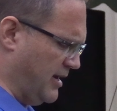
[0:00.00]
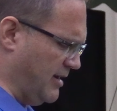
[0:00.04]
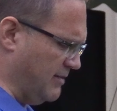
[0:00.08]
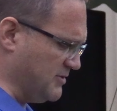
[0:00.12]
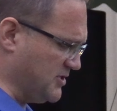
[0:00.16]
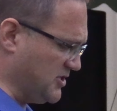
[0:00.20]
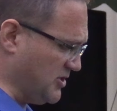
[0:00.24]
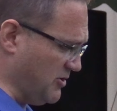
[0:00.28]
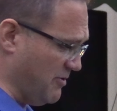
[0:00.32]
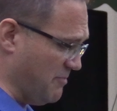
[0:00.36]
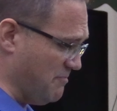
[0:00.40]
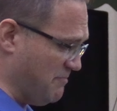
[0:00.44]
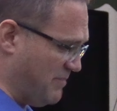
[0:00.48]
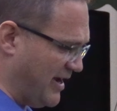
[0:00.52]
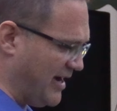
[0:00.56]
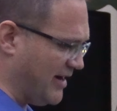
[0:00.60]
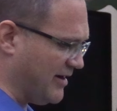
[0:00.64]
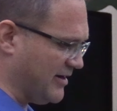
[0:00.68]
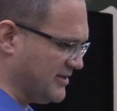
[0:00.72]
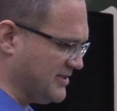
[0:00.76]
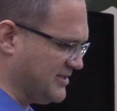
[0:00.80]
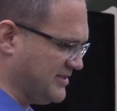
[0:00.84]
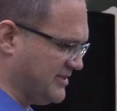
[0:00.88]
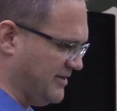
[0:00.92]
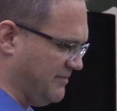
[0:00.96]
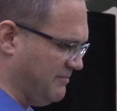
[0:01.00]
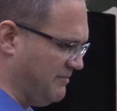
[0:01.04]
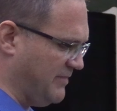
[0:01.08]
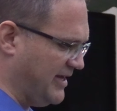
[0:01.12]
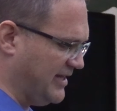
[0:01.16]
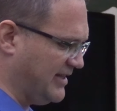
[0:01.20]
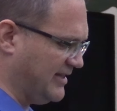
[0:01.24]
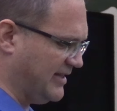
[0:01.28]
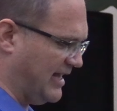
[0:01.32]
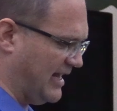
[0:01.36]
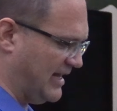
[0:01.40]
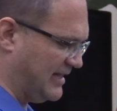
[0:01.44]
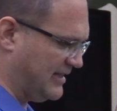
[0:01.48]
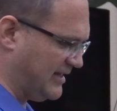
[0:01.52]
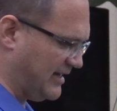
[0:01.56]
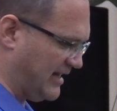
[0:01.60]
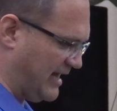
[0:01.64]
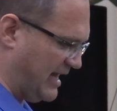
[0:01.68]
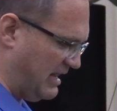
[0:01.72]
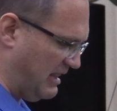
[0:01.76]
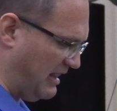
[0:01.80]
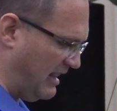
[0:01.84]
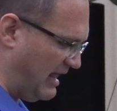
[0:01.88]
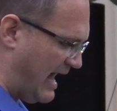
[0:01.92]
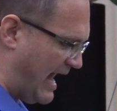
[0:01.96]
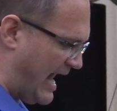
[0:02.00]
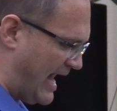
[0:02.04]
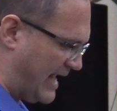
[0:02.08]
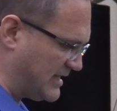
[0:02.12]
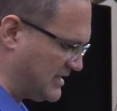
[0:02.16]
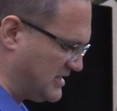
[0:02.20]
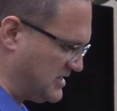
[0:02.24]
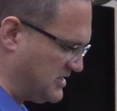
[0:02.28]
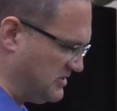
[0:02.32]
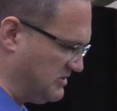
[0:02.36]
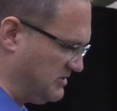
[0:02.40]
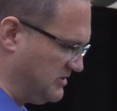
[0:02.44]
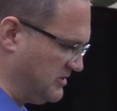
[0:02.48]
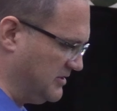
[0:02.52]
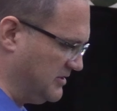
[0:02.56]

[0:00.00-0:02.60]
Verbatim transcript: and I'm so embarrassed to admit that, that I lacked